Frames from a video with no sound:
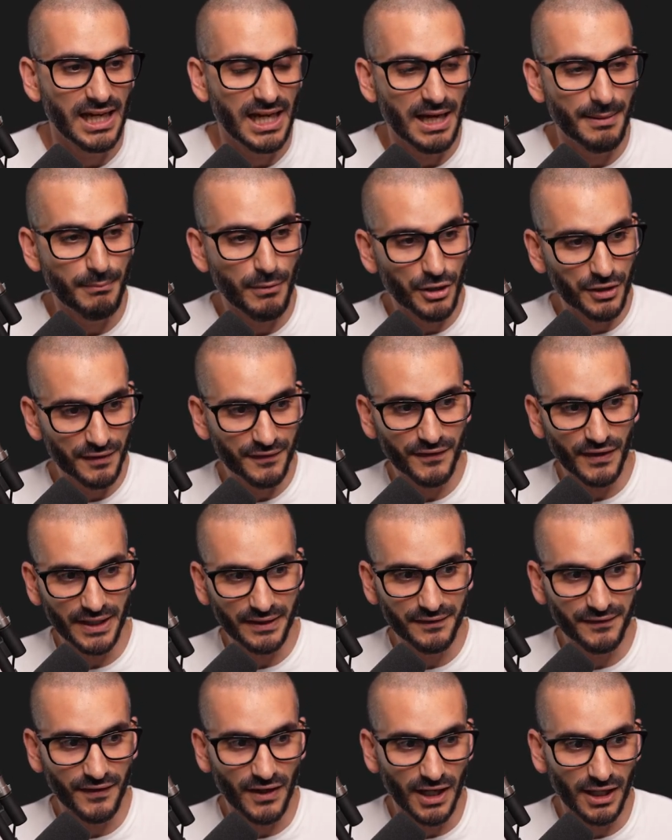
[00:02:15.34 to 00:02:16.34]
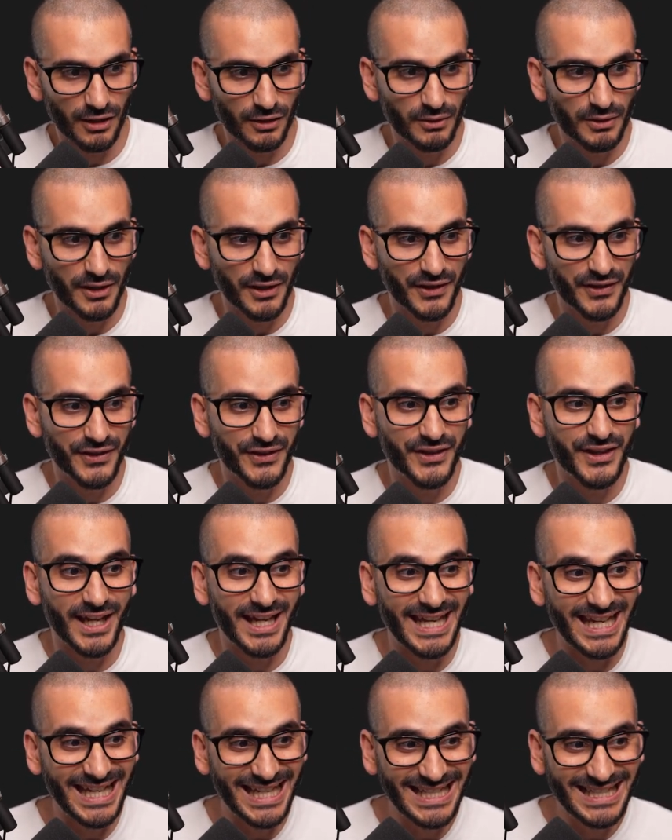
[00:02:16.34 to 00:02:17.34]
a modified file
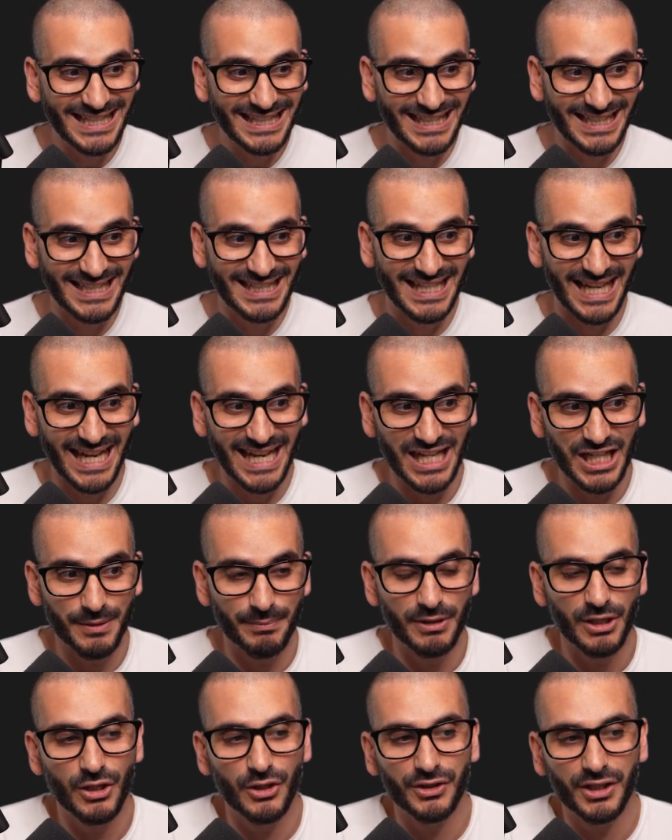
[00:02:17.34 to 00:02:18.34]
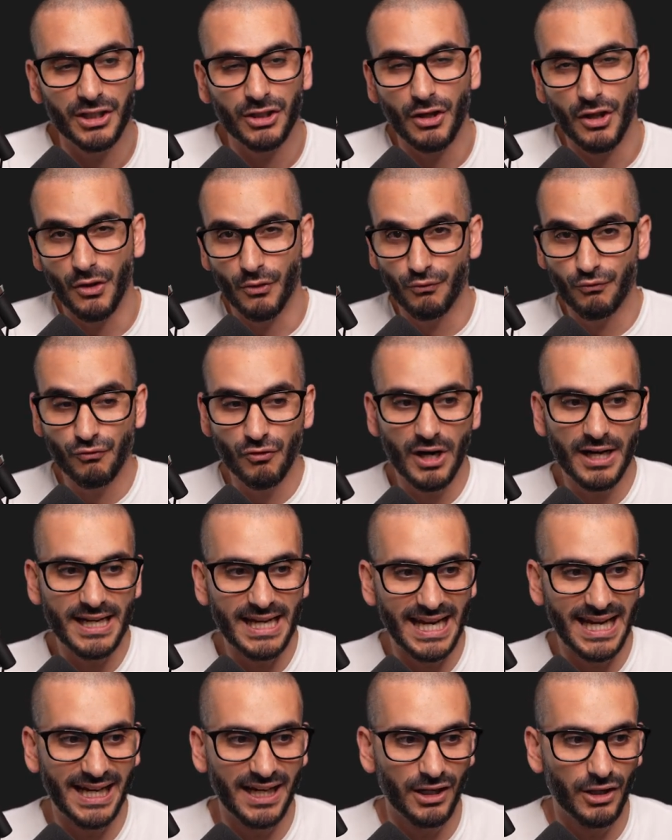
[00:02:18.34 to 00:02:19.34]
that isn't staged because it's on the
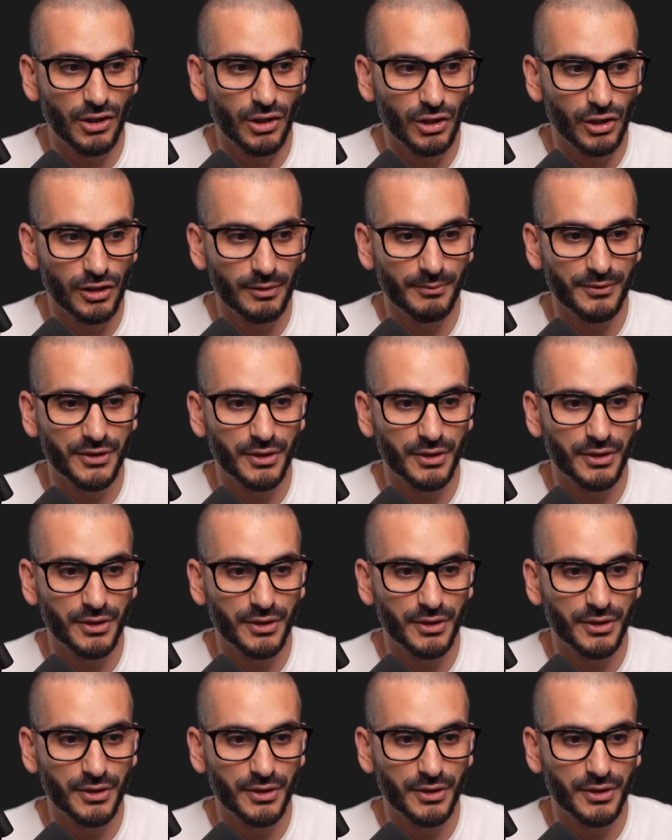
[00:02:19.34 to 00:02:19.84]
right-hand column.